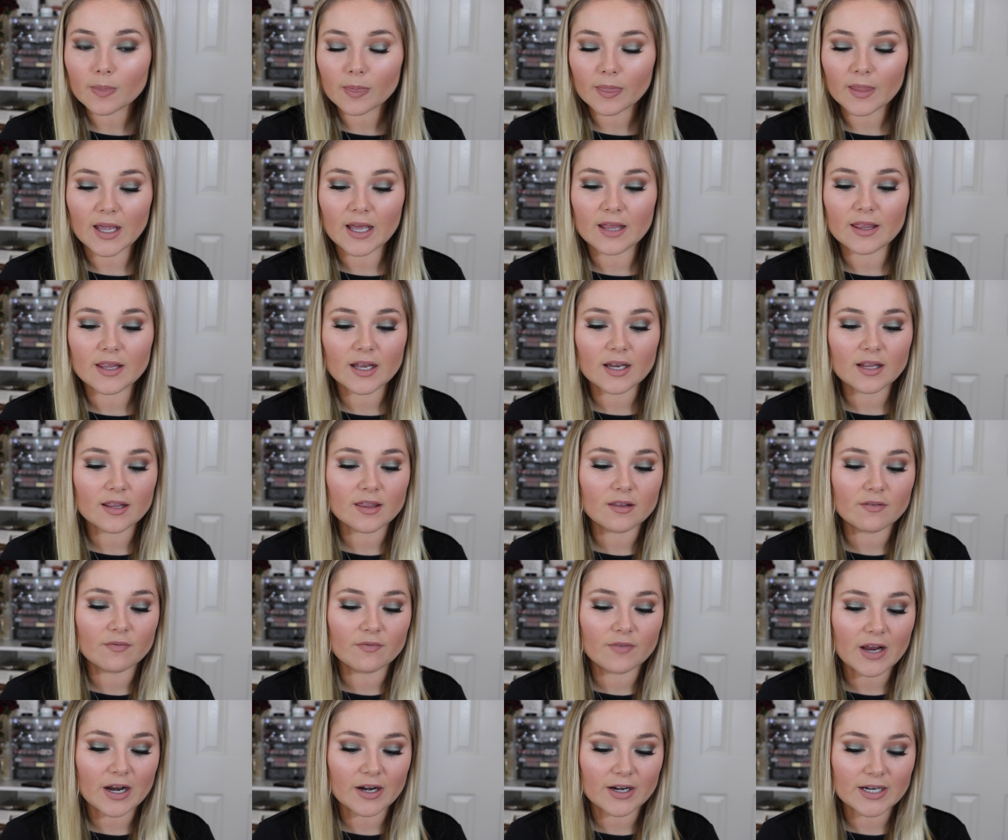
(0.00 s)
And then in
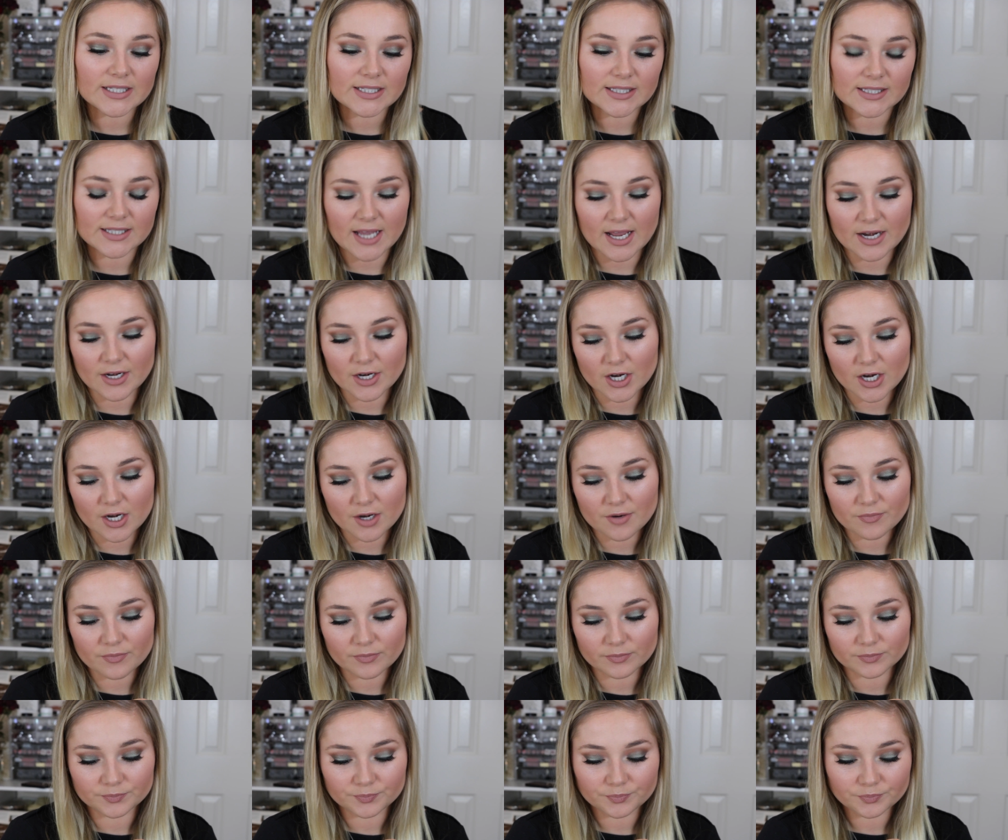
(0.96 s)
the very
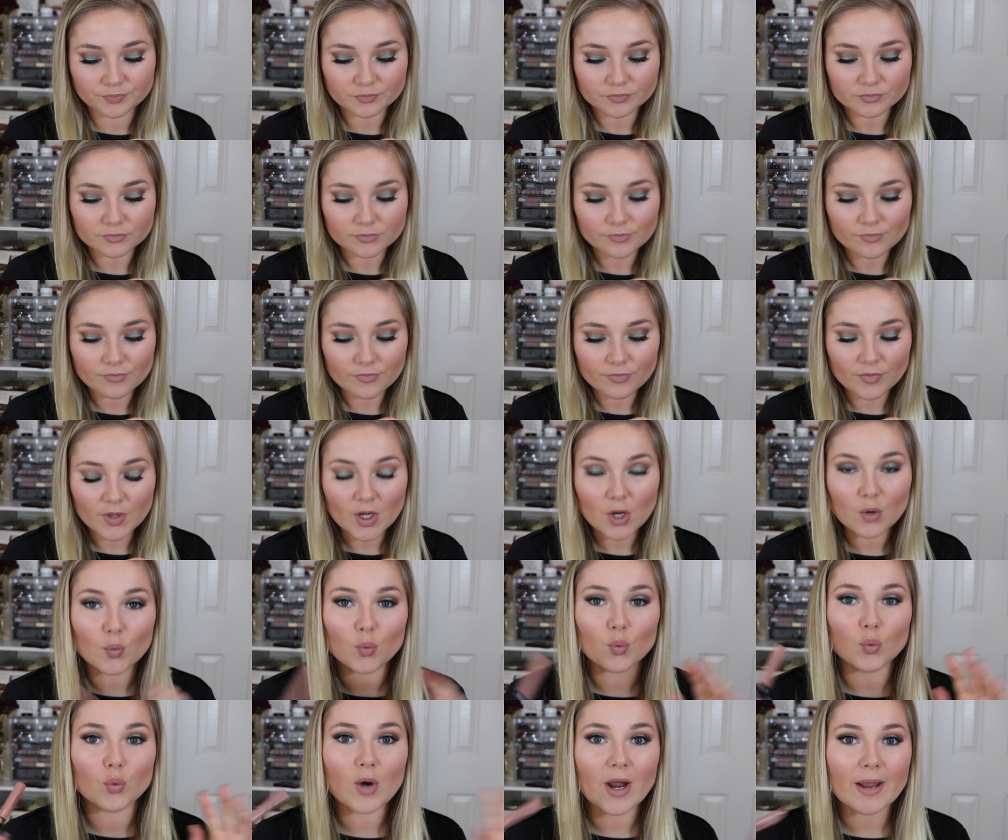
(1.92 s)
center
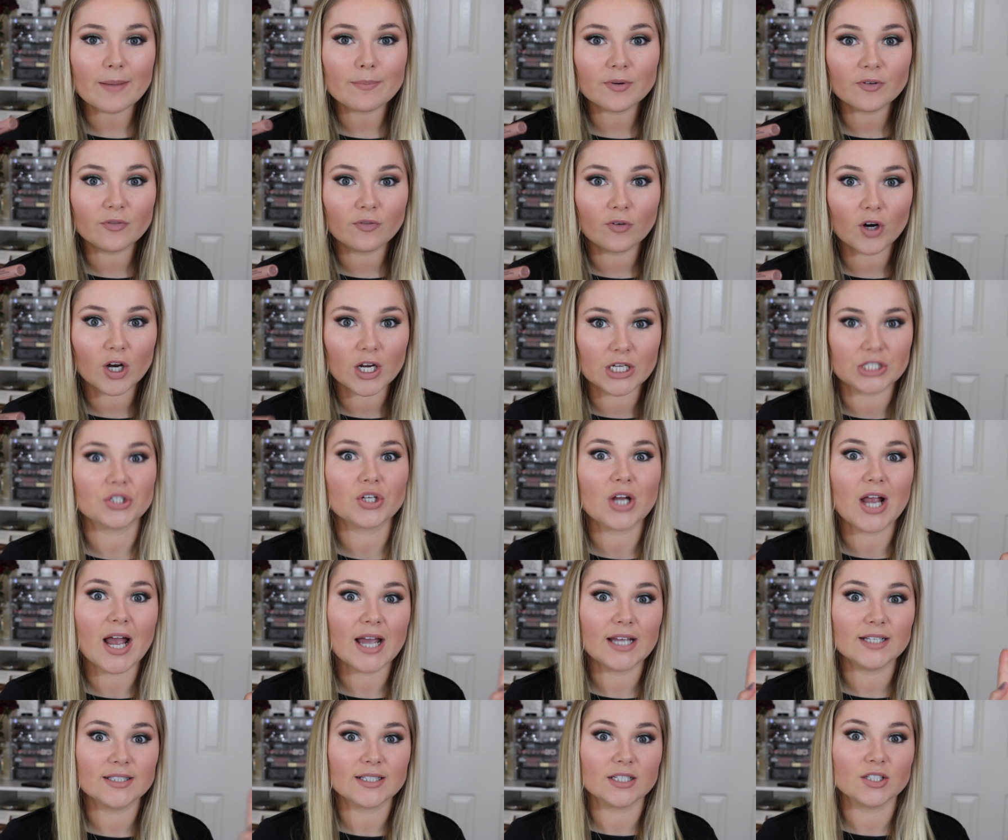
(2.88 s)
right before it
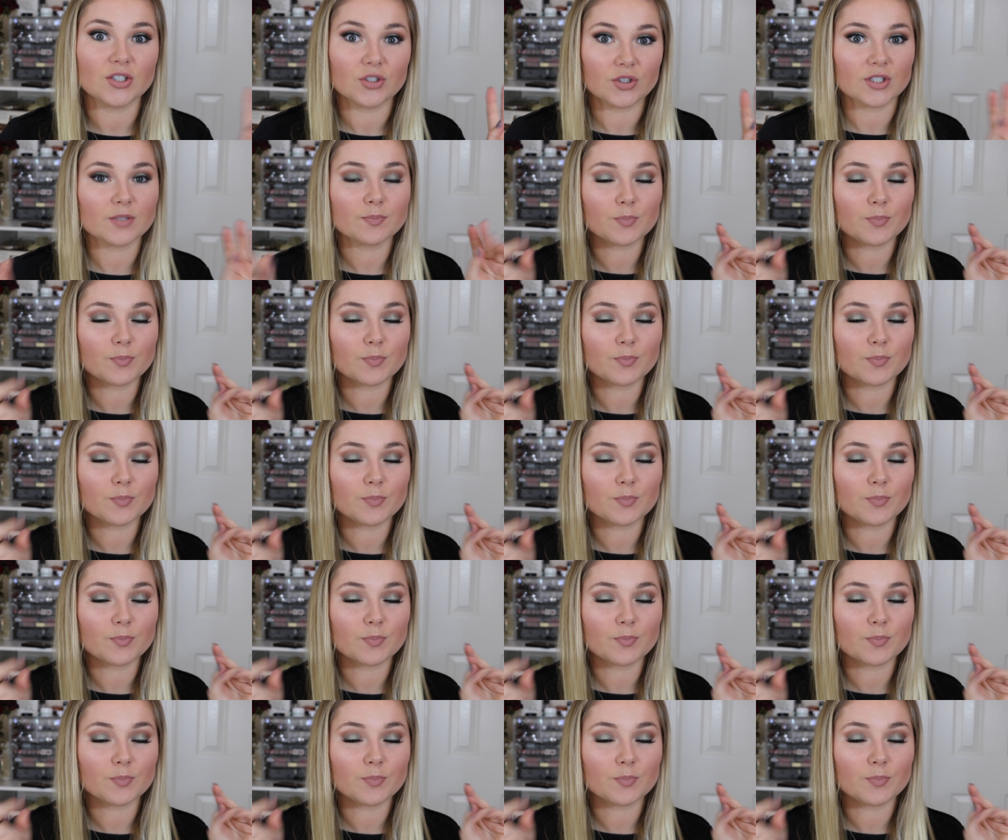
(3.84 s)
dries. I do this